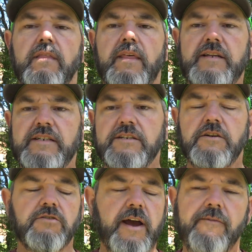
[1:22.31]
That sets our
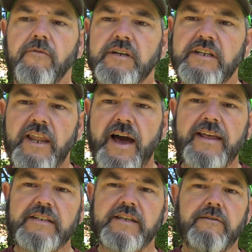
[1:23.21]
travel as light
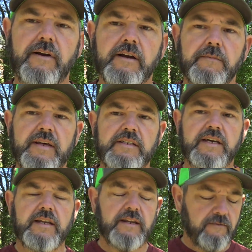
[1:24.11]
as they recommend
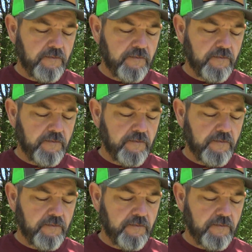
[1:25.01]
setting it.